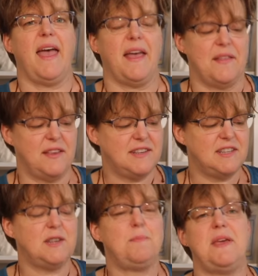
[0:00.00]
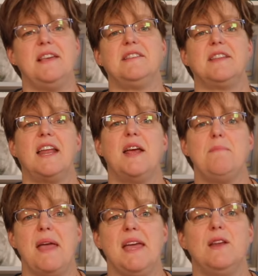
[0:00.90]
And this is a piece that I
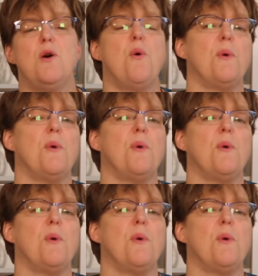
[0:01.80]
made